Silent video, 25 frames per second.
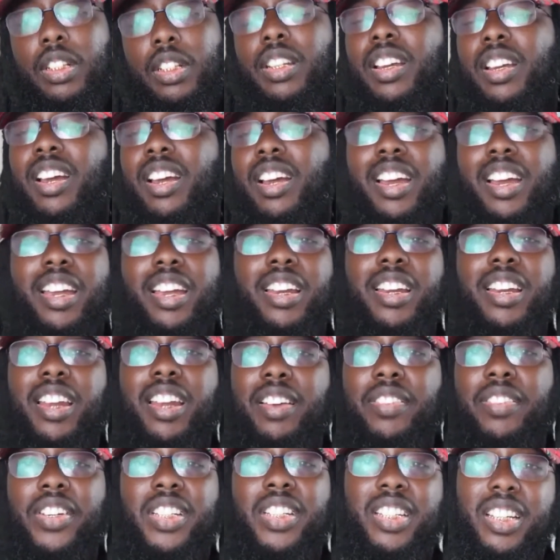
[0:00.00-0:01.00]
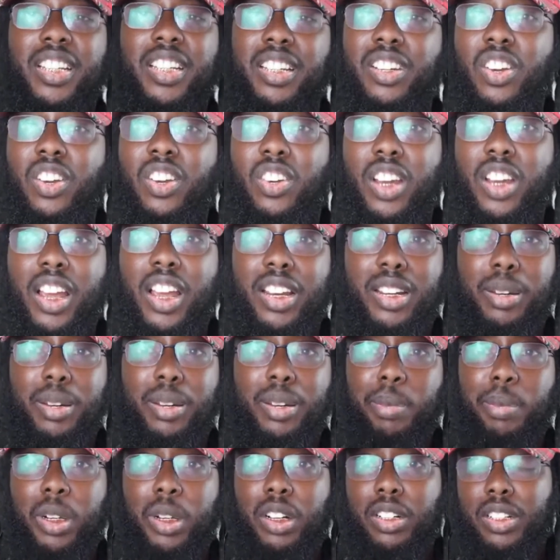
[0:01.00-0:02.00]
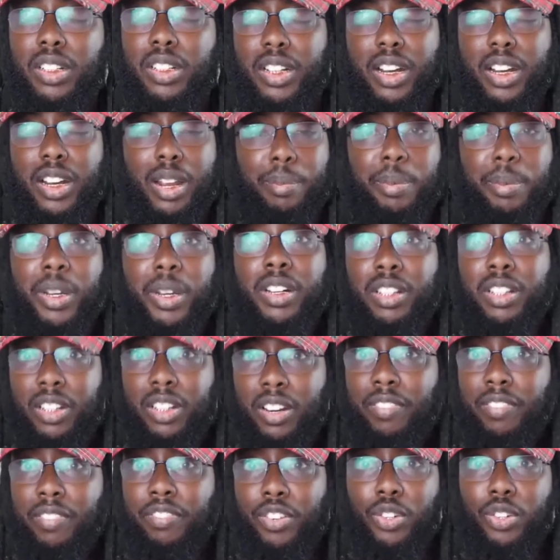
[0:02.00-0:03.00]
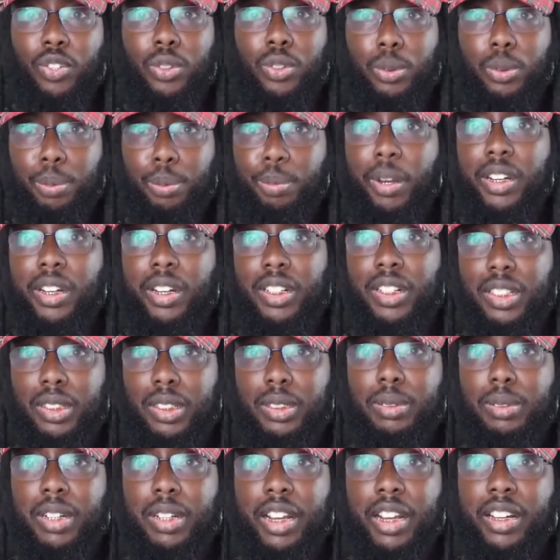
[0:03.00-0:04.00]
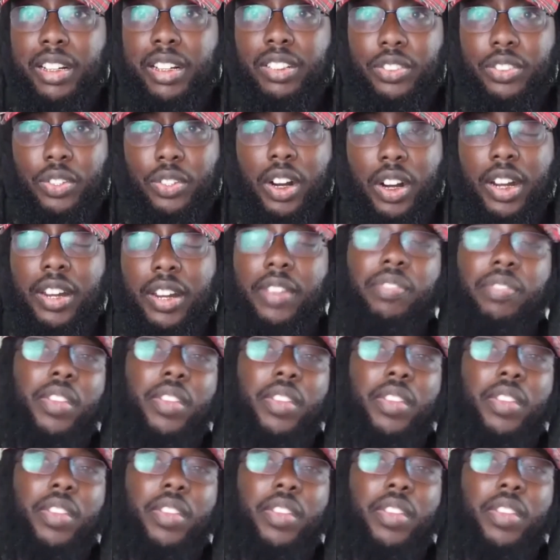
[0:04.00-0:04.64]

I ain't never seen no lightning bugs, and I've been to a few states, right?